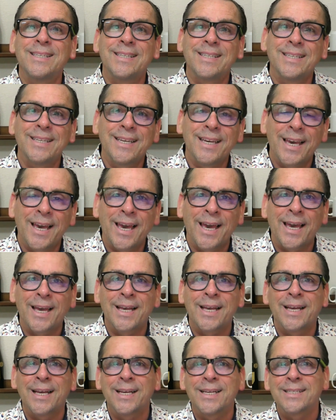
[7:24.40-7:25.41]

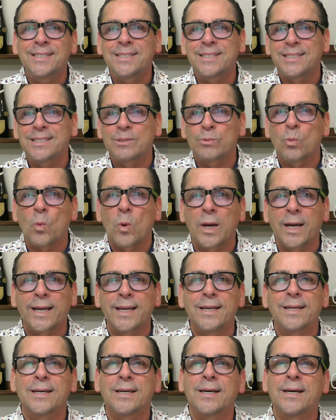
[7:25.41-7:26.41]
Yes.
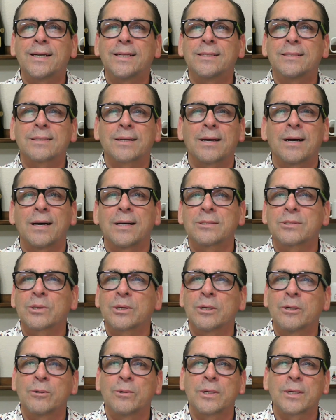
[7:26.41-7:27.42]
Why not? It's
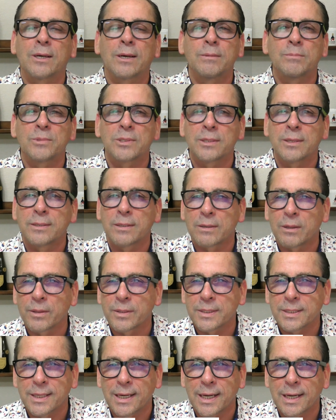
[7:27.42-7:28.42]
Costco. It comes in all
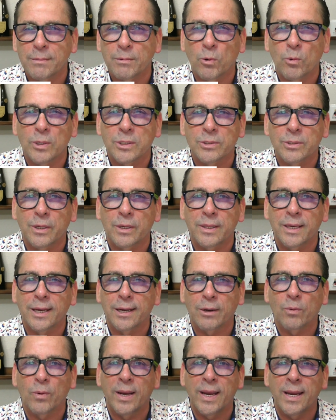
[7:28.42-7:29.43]
the time. It wasn't all
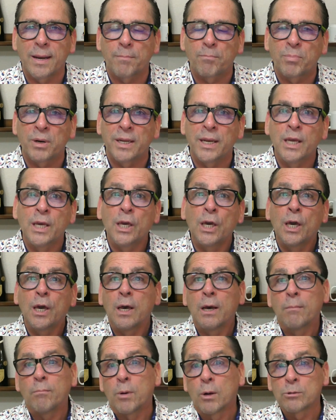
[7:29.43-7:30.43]
that great. But
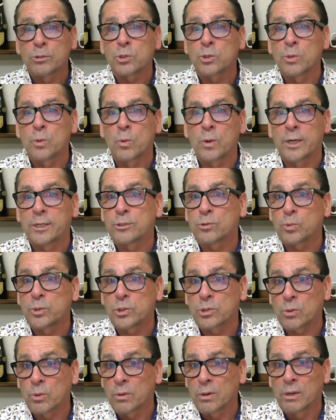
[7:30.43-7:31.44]
most of the wines we
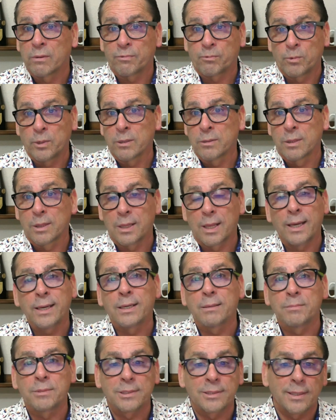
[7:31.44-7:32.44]
score, if we don't like
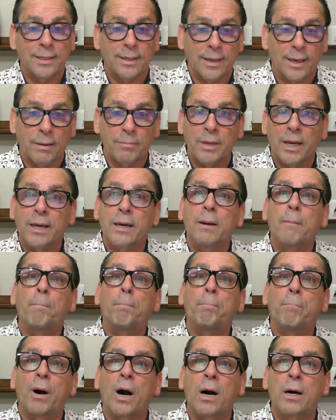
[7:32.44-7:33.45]
them, it's like, I'm not going to
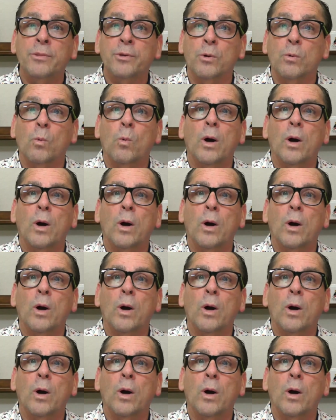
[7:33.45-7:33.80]
bother.